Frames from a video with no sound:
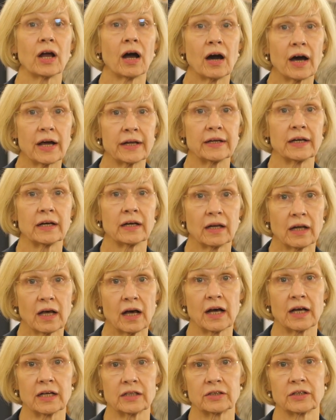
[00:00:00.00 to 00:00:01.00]
guiding
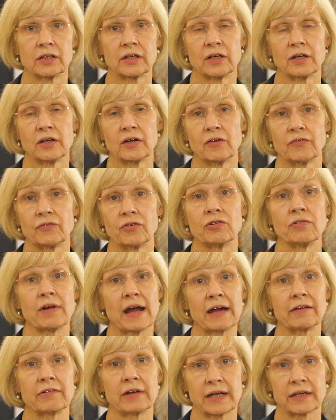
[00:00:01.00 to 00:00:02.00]
light for
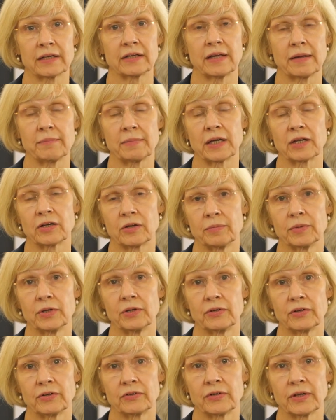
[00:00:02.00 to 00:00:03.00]
our academic
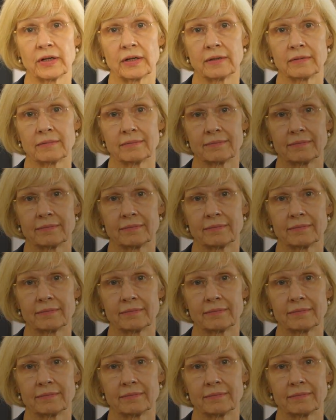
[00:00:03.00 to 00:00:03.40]
community.